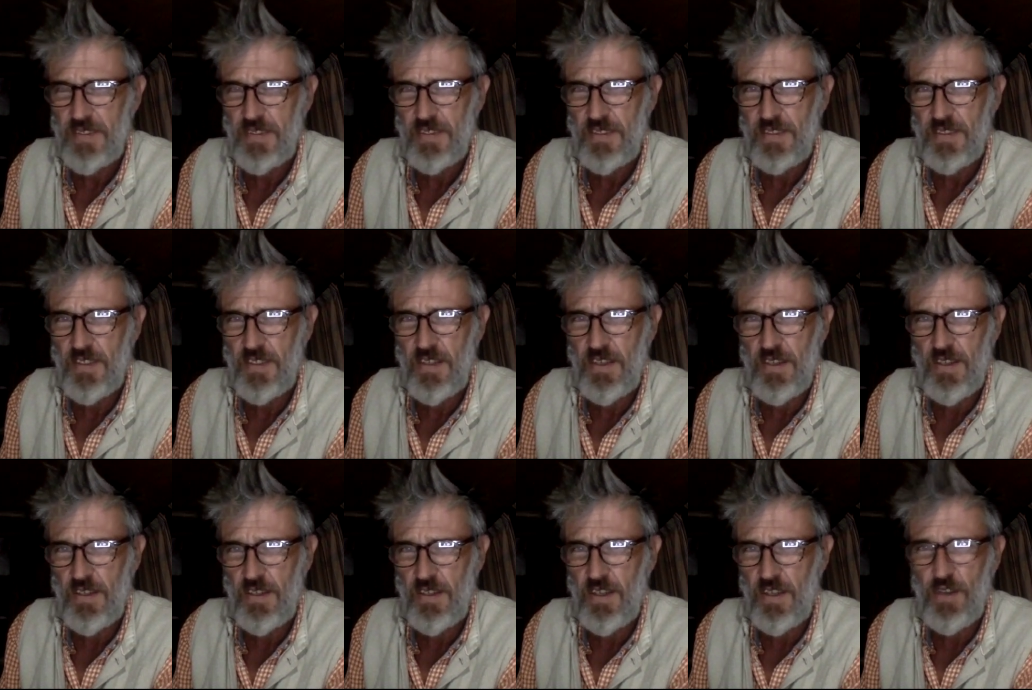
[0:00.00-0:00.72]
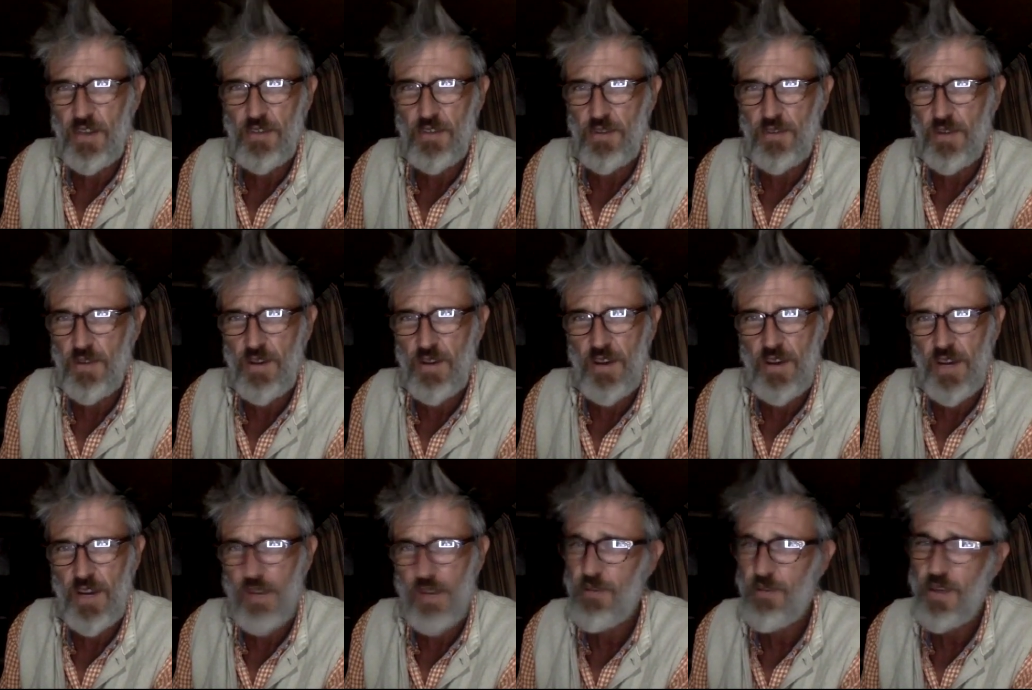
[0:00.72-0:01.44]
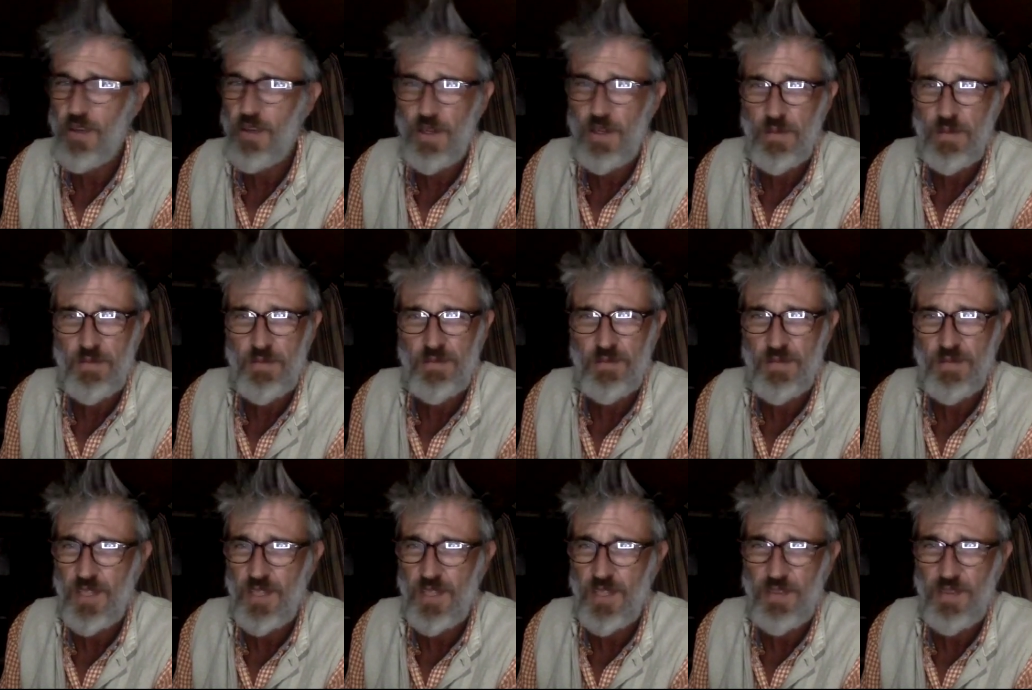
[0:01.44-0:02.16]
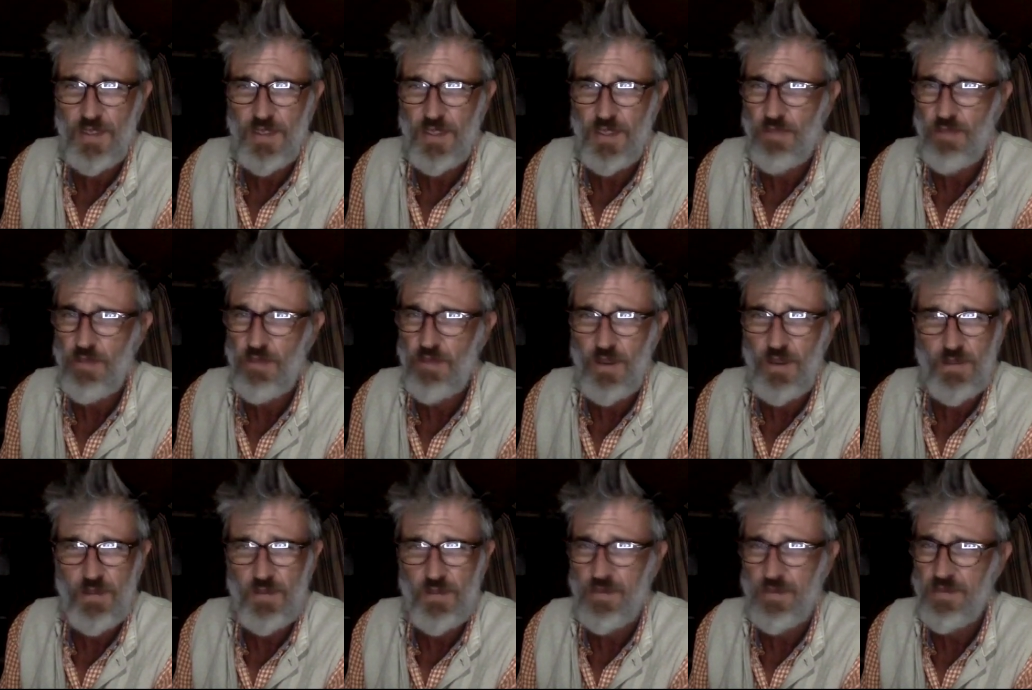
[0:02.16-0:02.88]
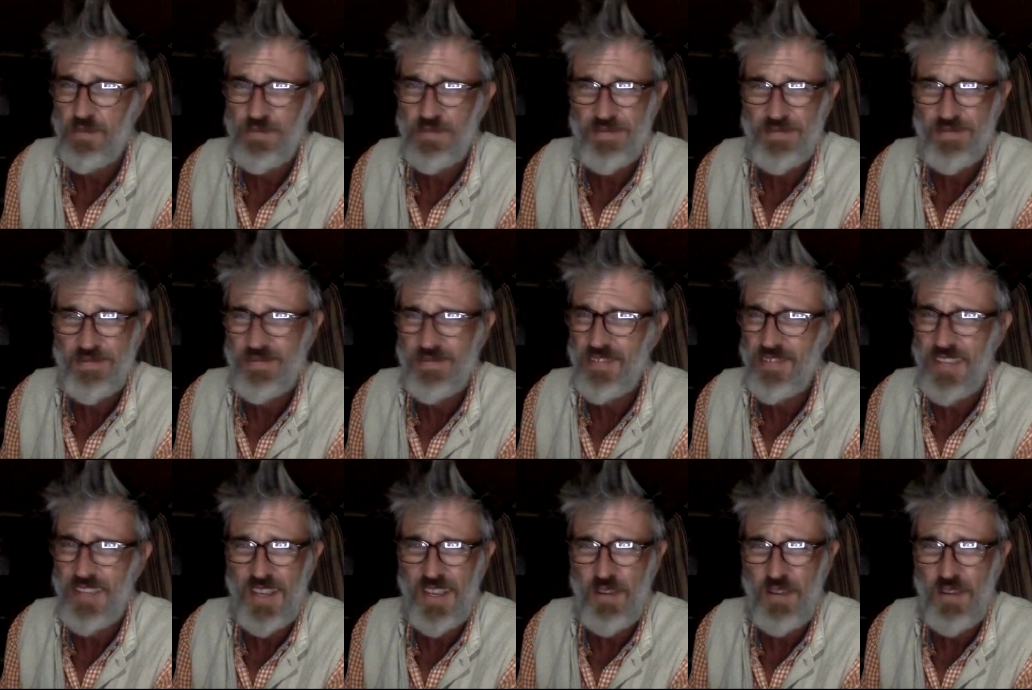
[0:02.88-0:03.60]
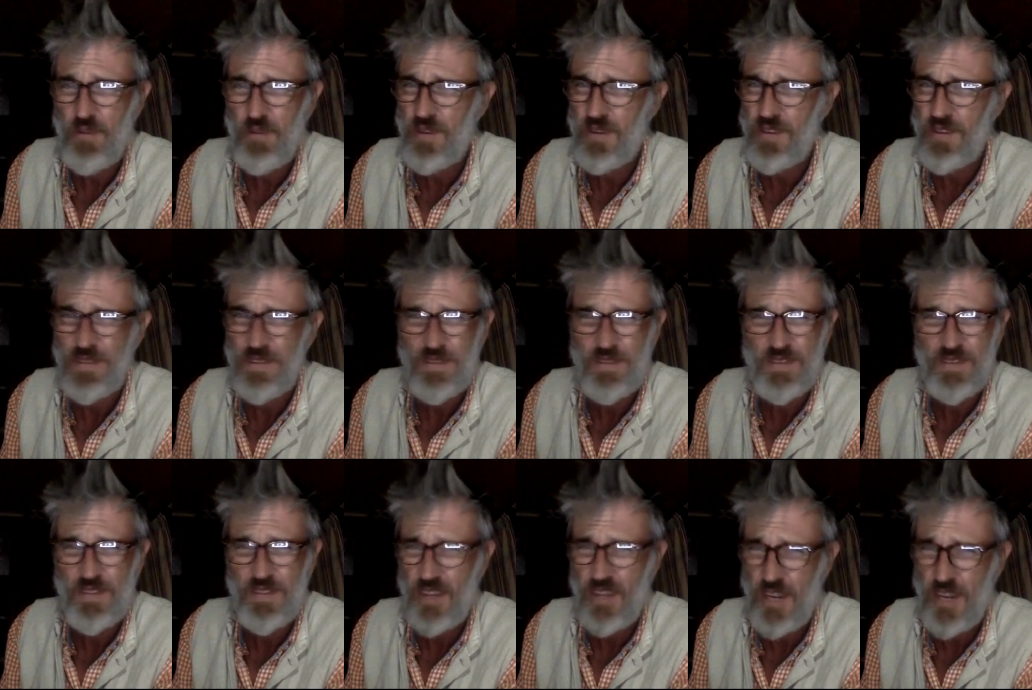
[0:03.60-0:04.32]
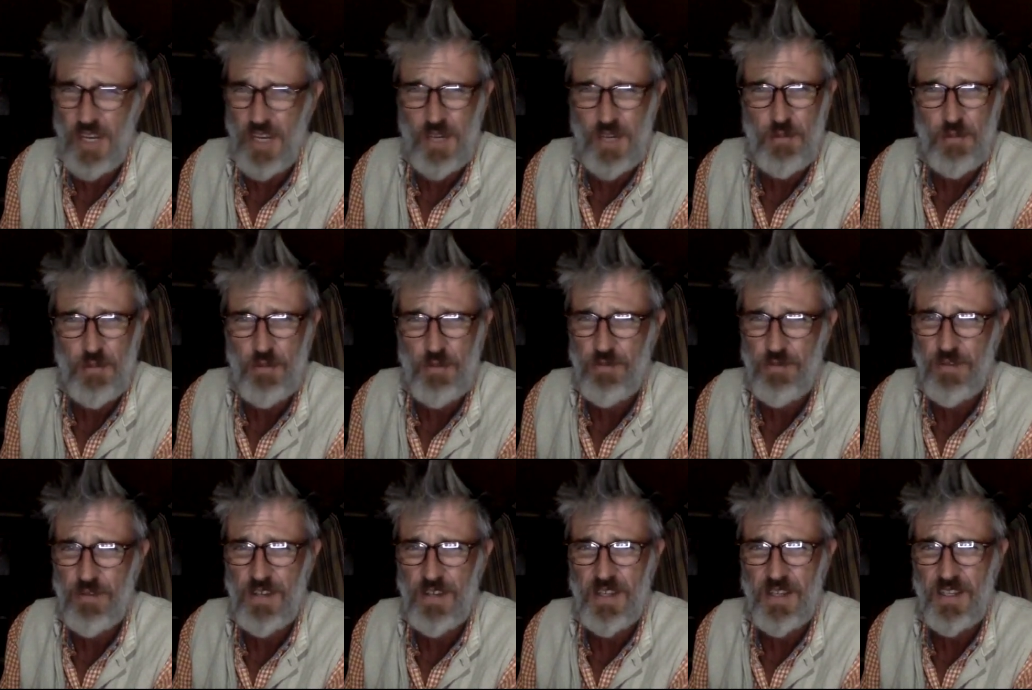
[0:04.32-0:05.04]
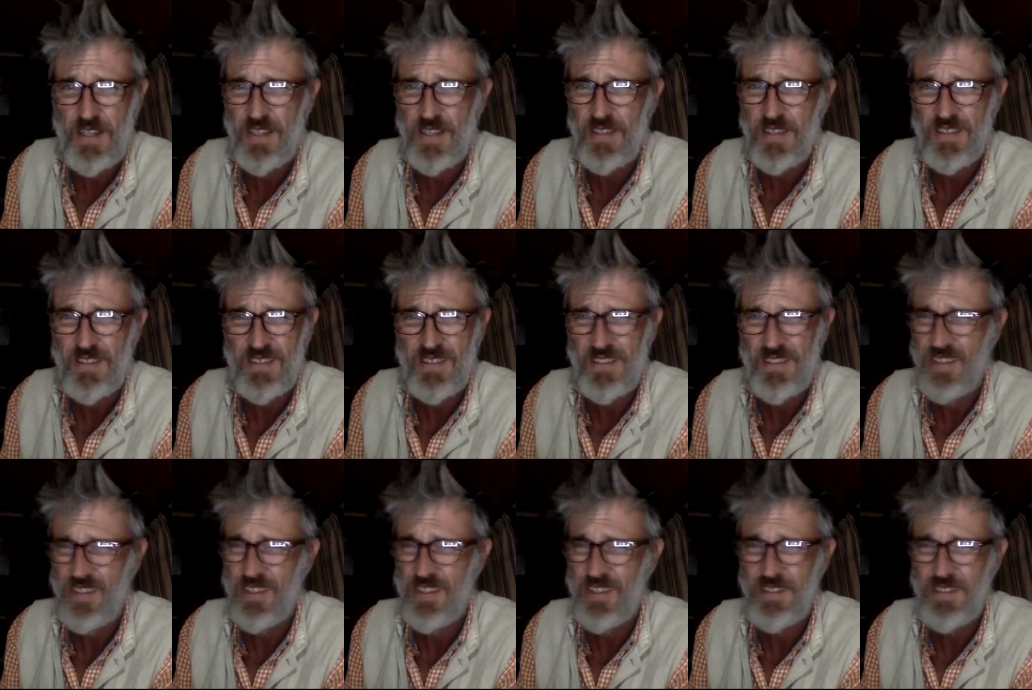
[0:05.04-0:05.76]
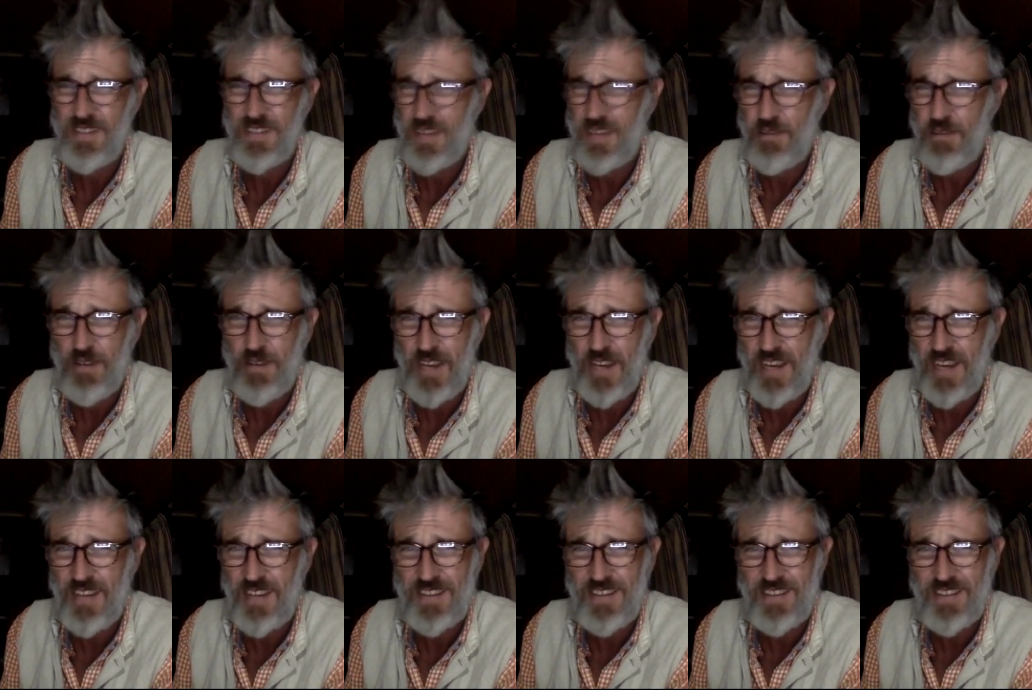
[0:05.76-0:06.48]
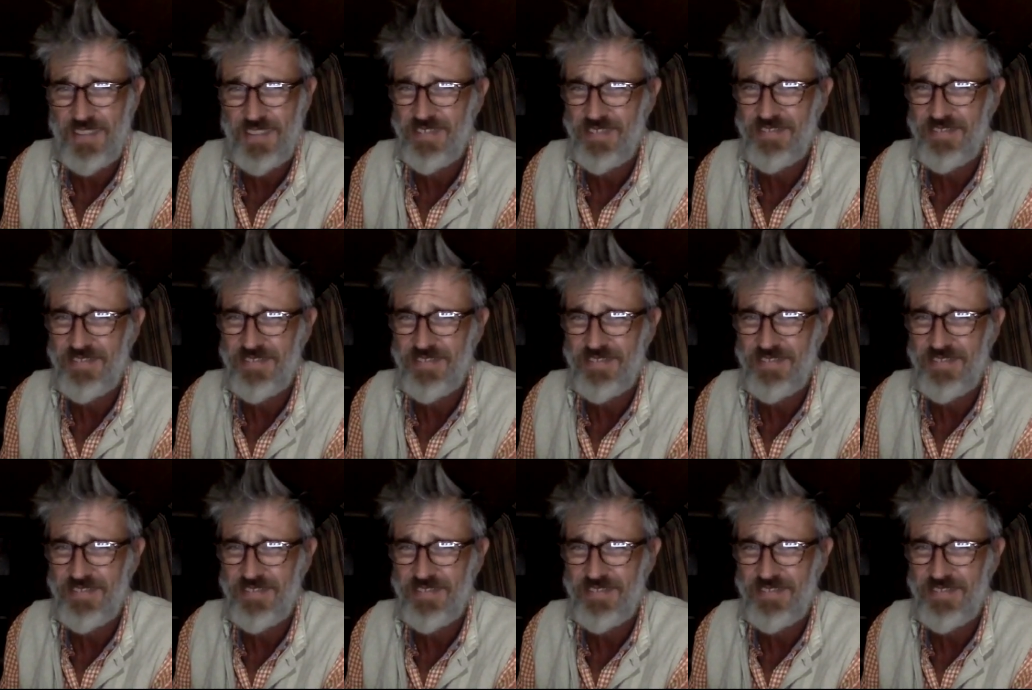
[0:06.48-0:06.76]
You can't go to a higher realm, leaving this realm with terrible feelings and degradation.